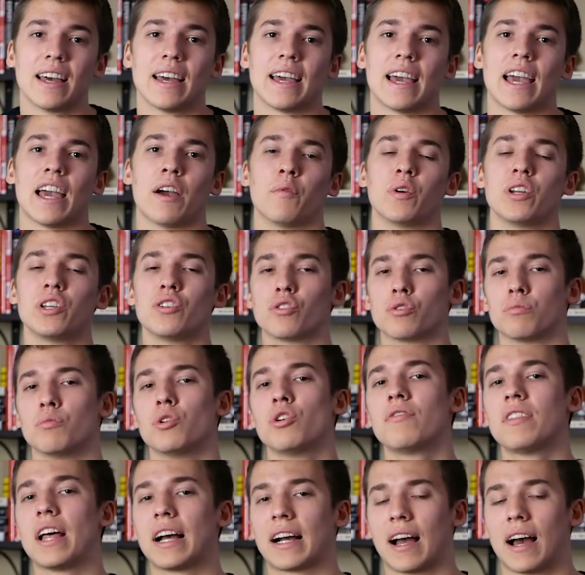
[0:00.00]
And when you
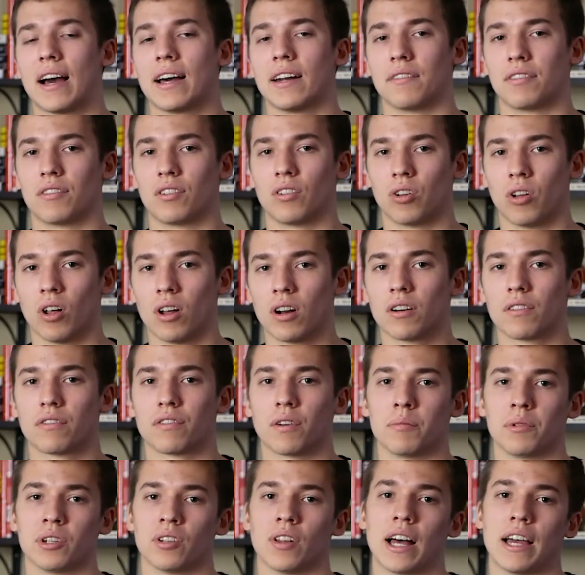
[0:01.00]
remove that kind of clutter
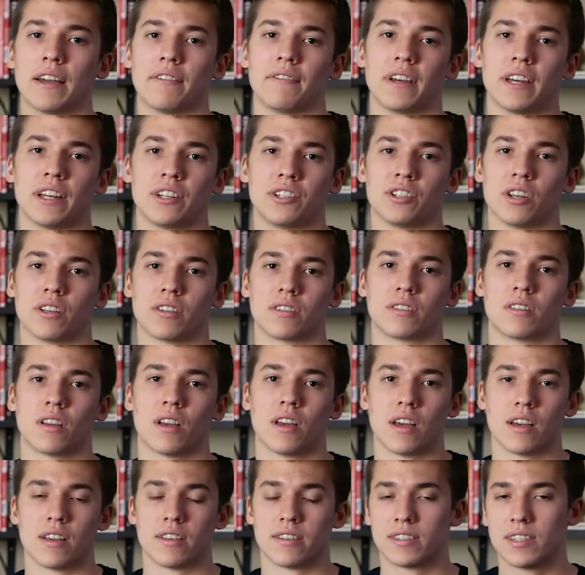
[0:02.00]
from your life, it just
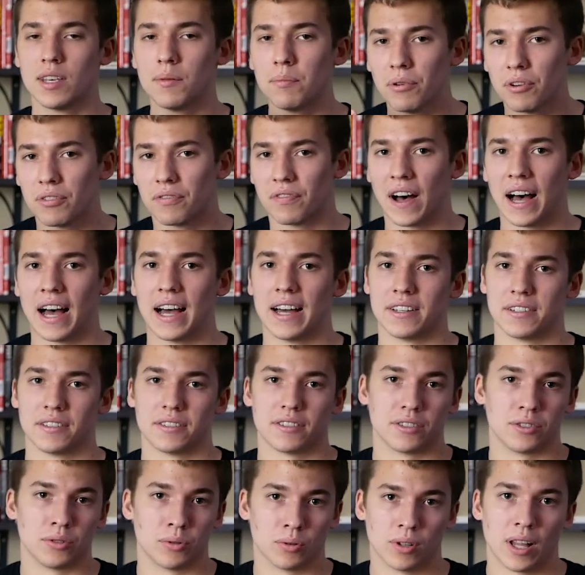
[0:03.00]

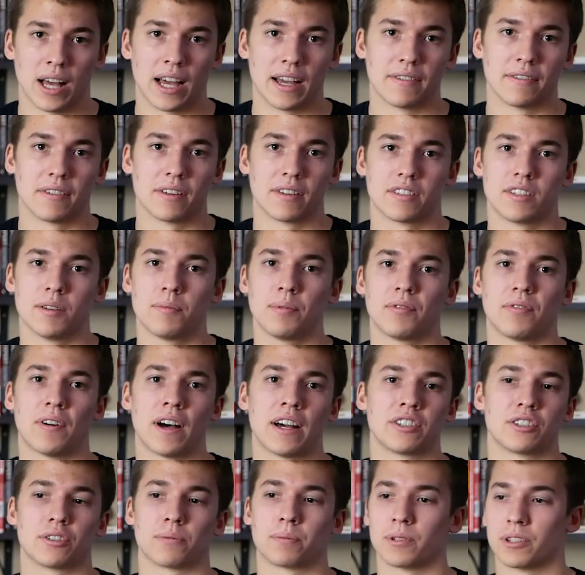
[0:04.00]
simplifies your life,
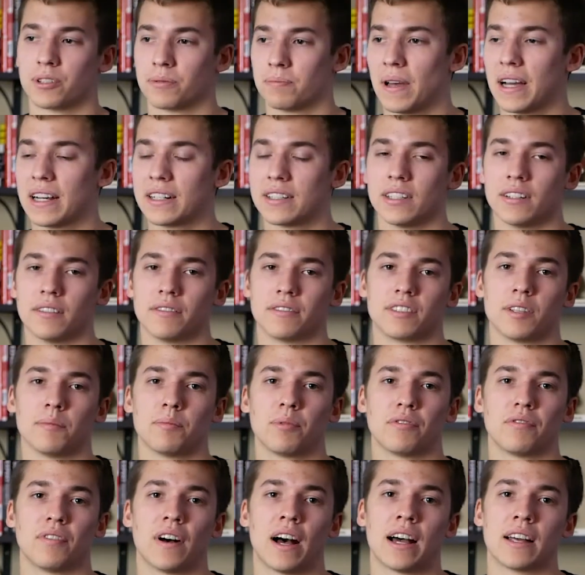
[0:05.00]
simplifies your perspective,
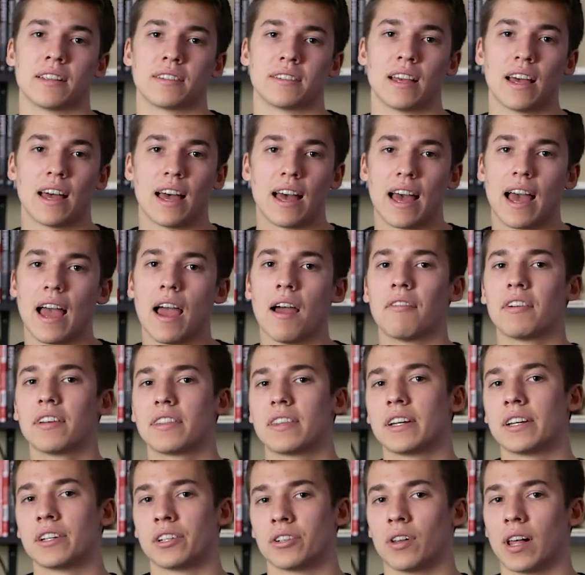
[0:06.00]
simplifies
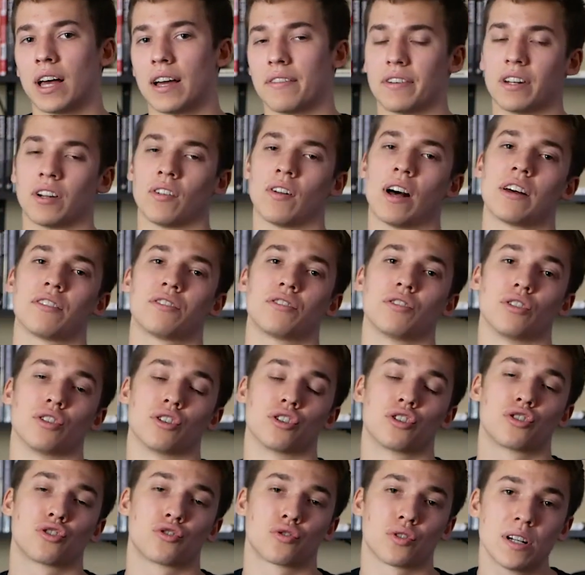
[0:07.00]
everything in your life, and allows you to
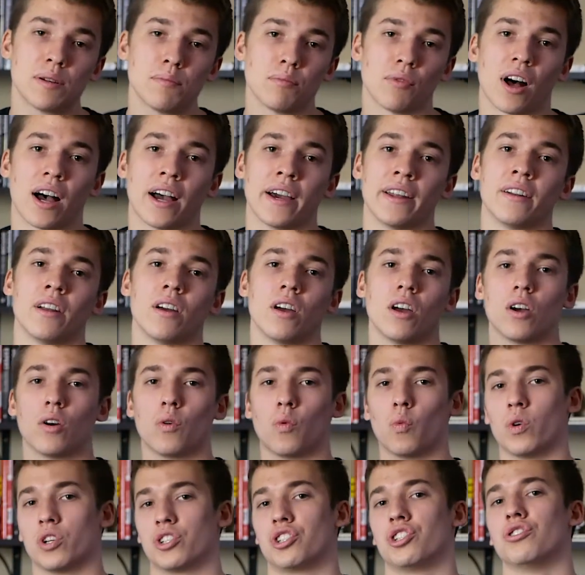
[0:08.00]
streamline
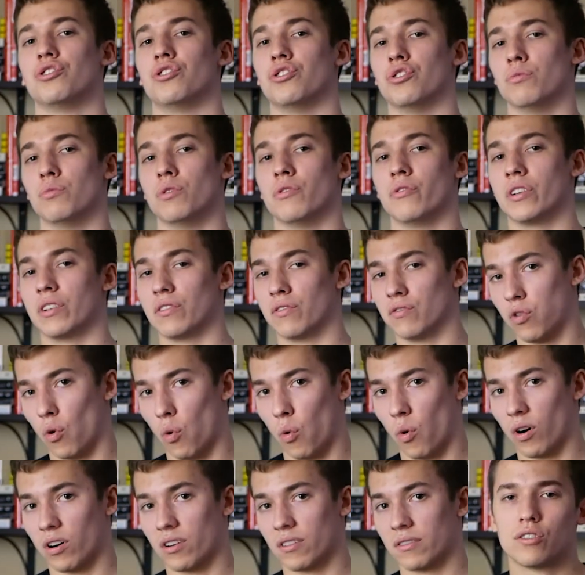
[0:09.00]
what you do moving
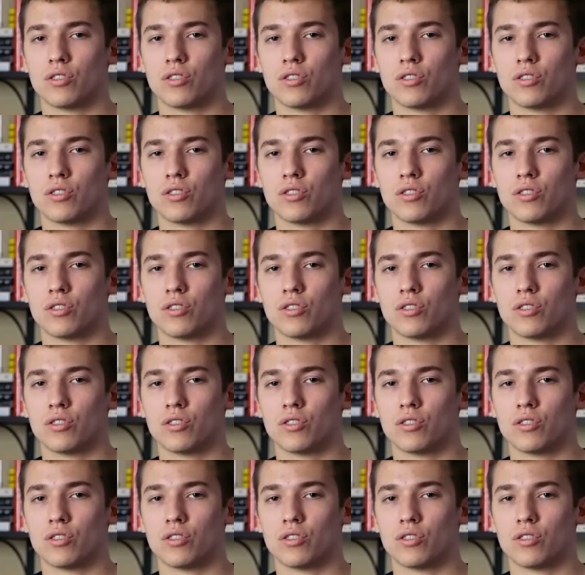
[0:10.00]
forward.